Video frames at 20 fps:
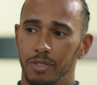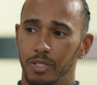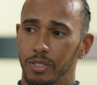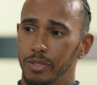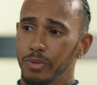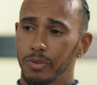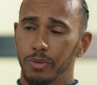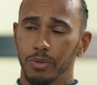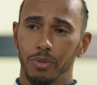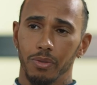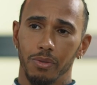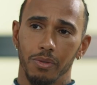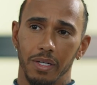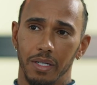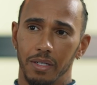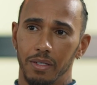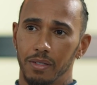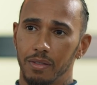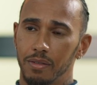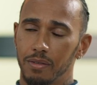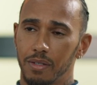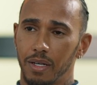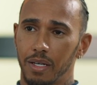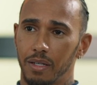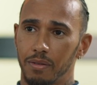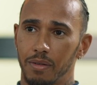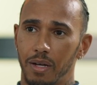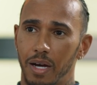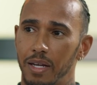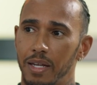to crew,
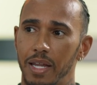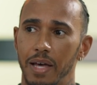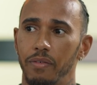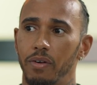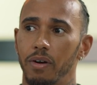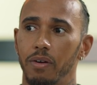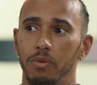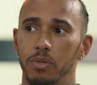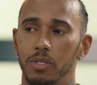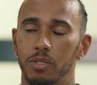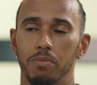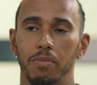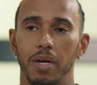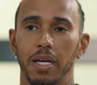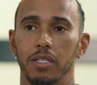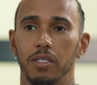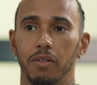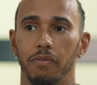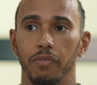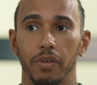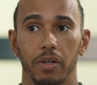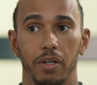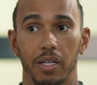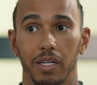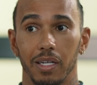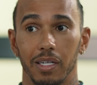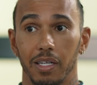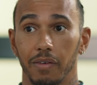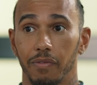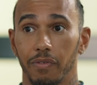and I never was made to feel
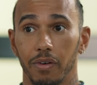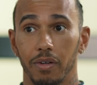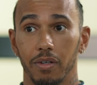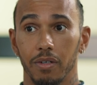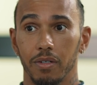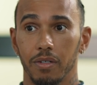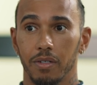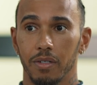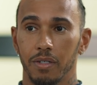any different.